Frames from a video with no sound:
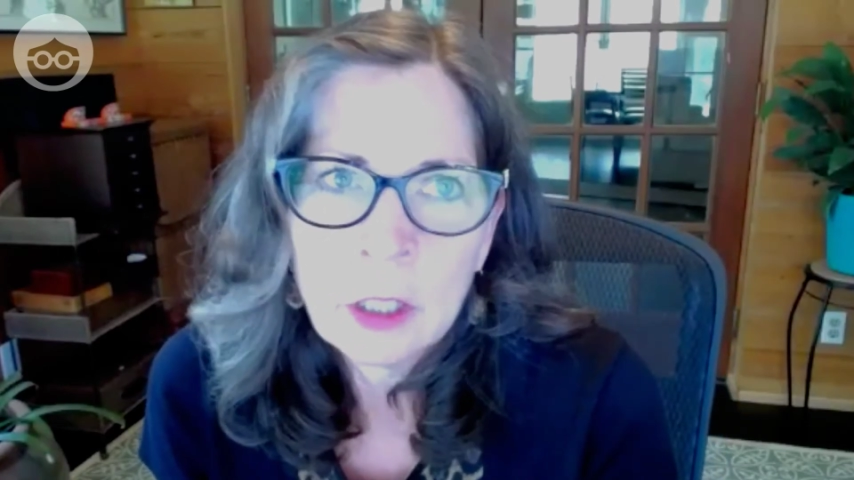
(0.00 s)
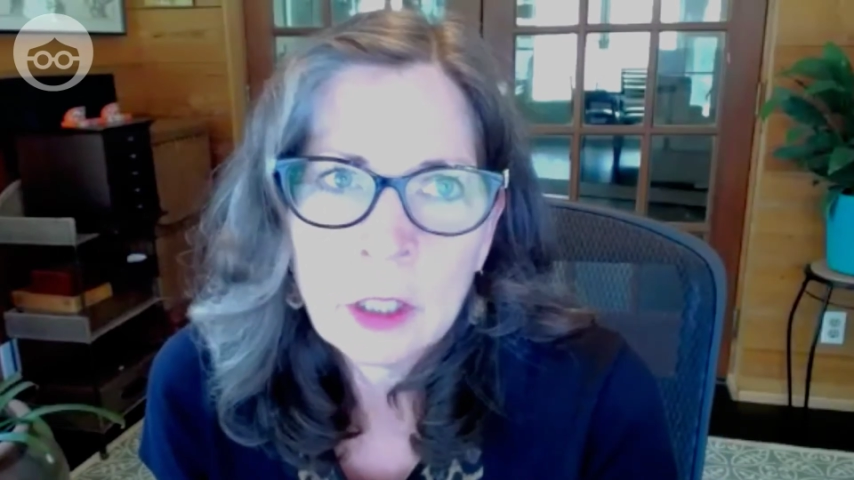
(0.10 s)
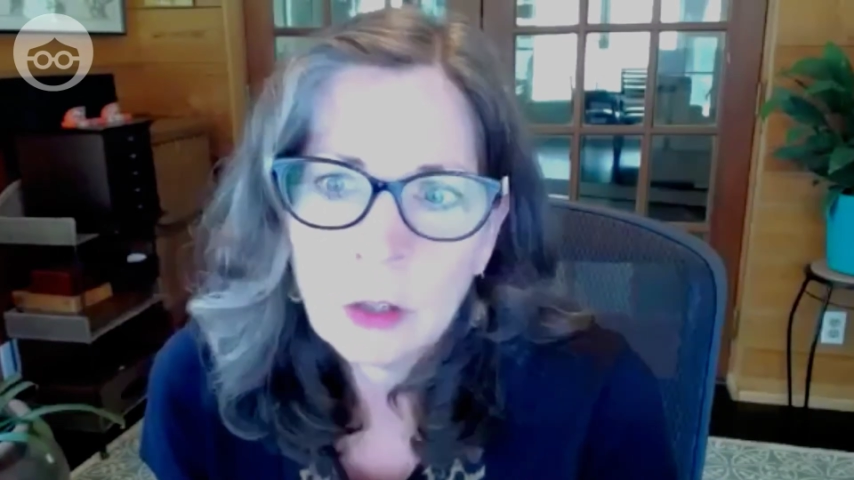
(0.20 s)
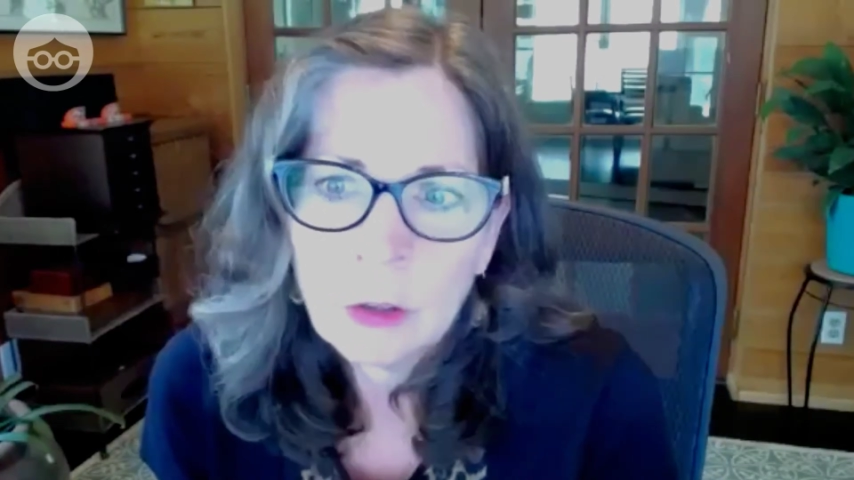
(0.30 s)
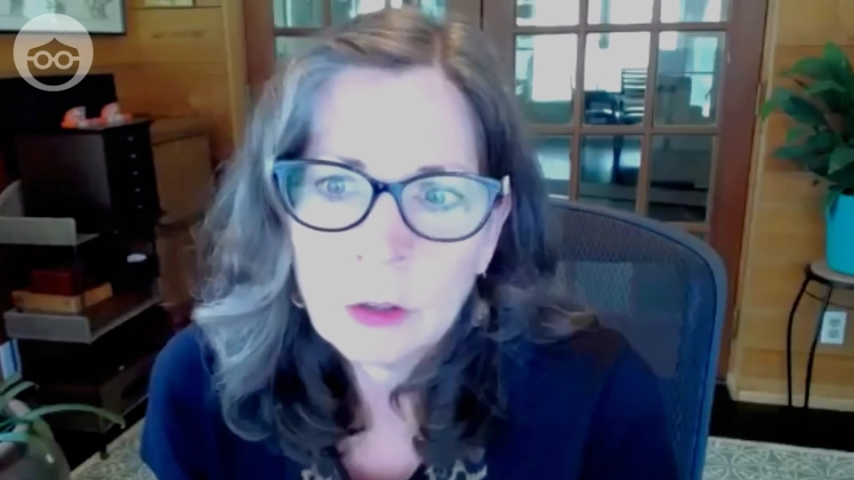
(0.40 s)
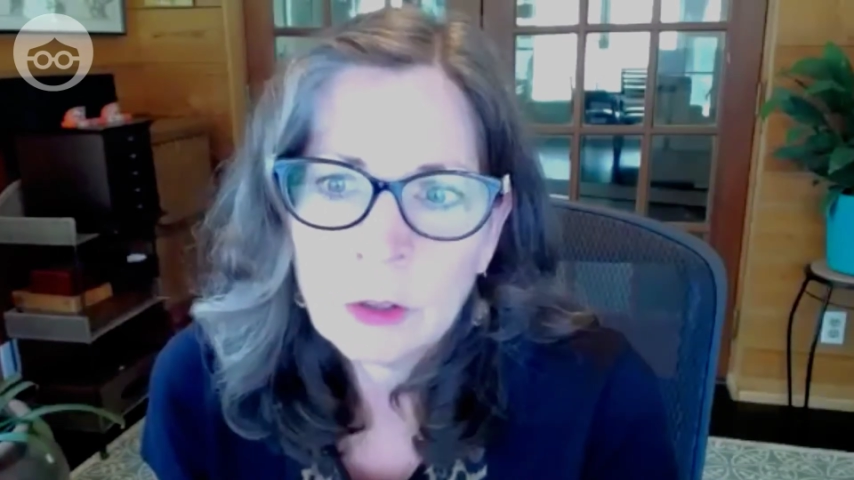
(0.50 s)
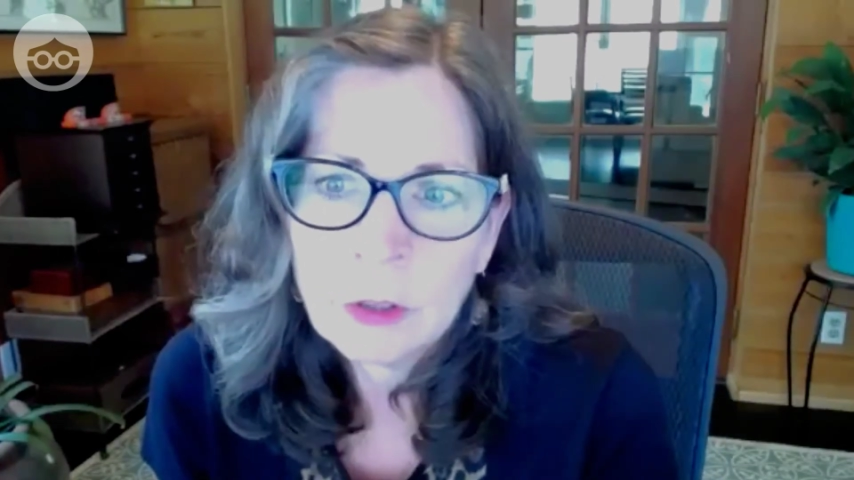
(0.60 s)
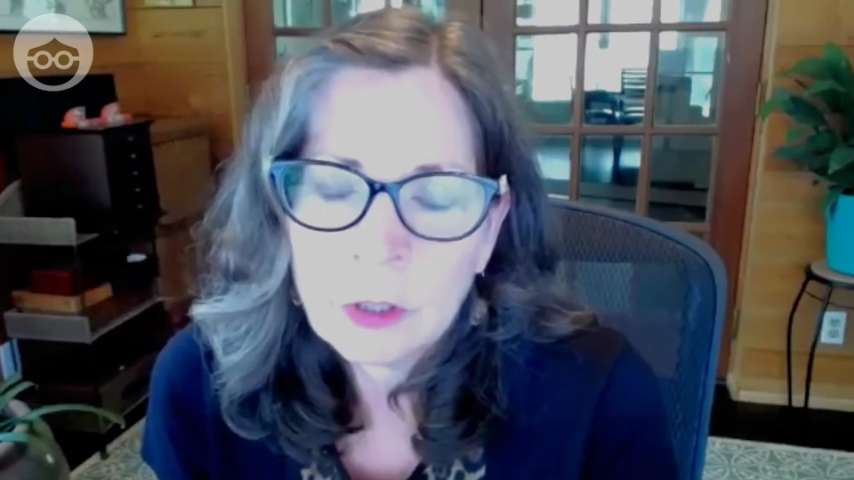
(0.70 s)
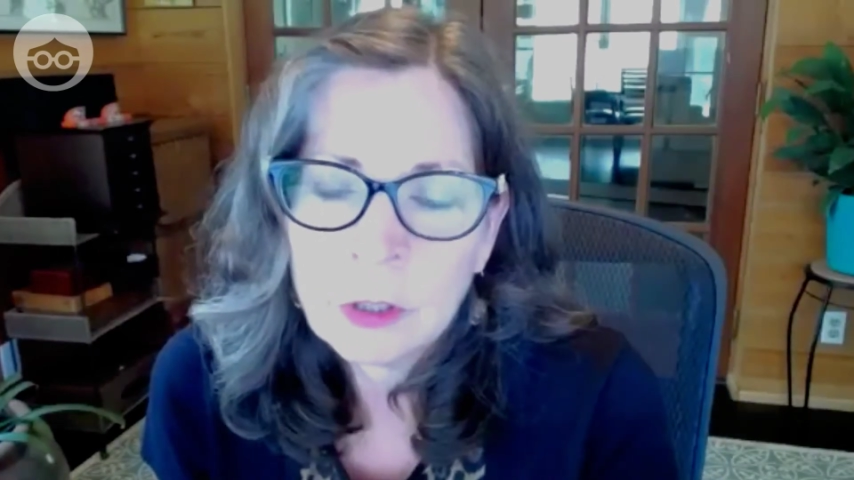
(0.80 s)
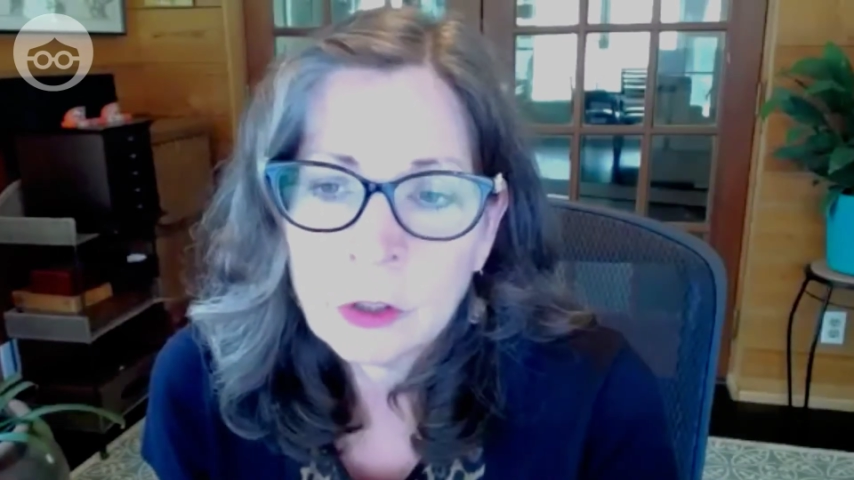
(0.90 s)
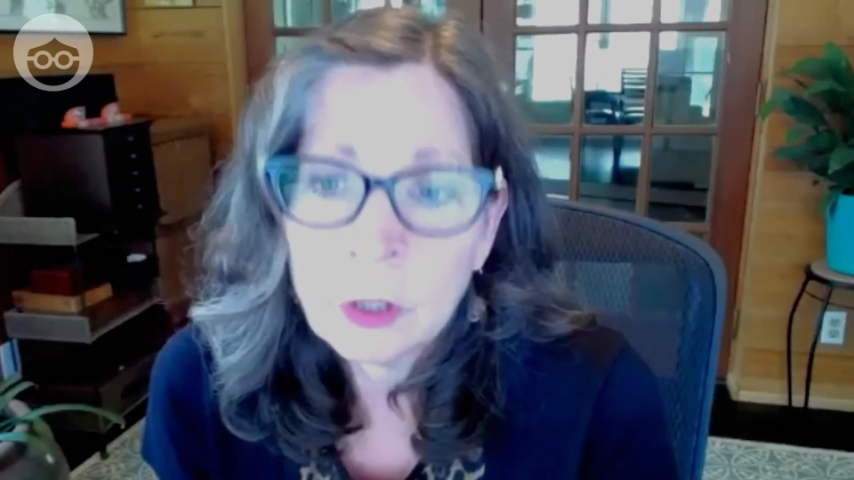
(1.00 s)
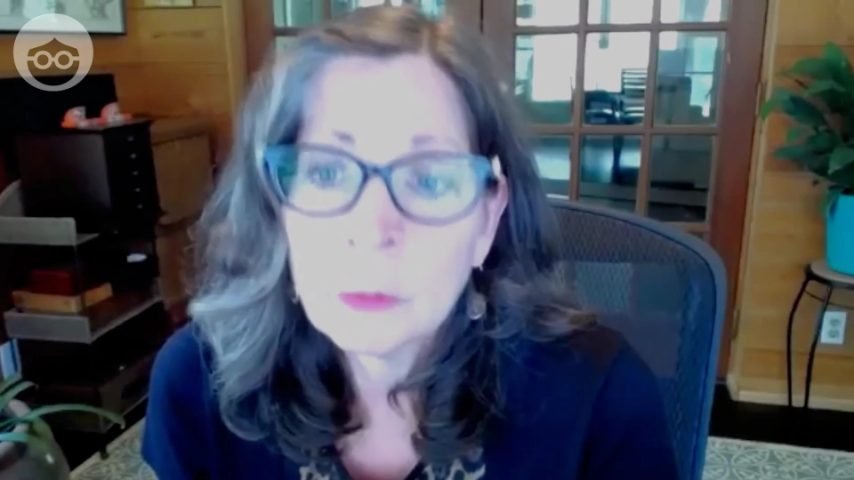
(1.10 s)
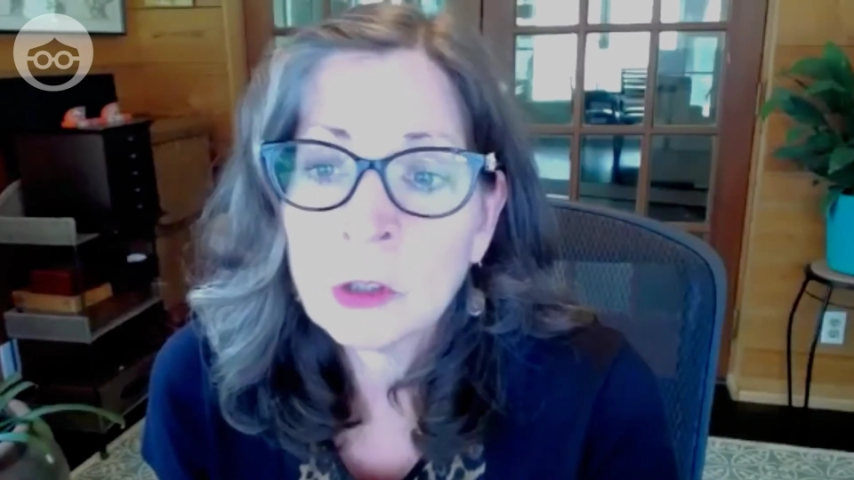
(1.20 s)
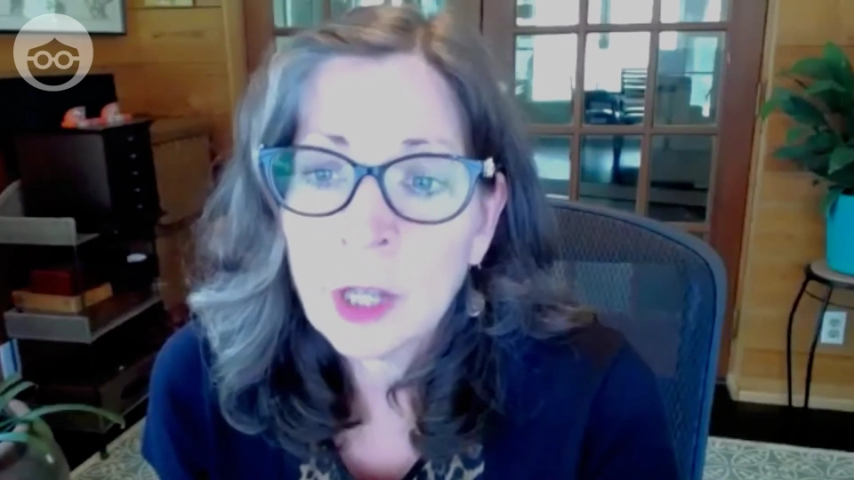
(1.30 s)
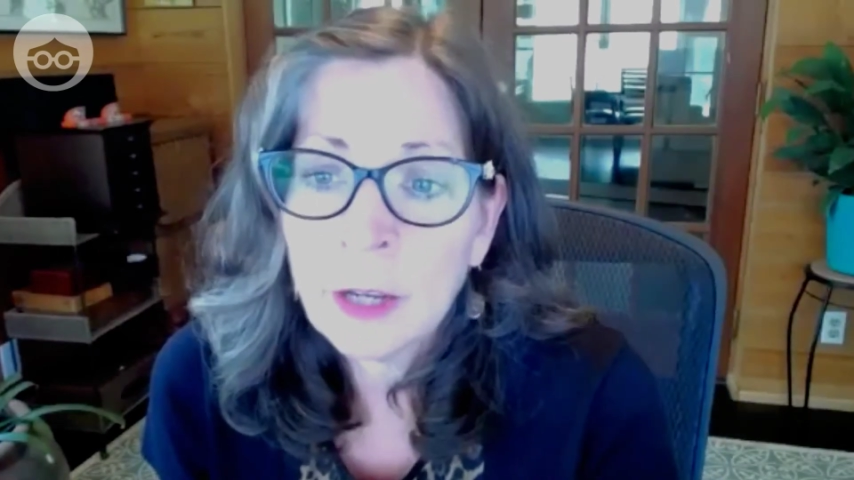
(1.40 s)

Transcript: you know, the consumers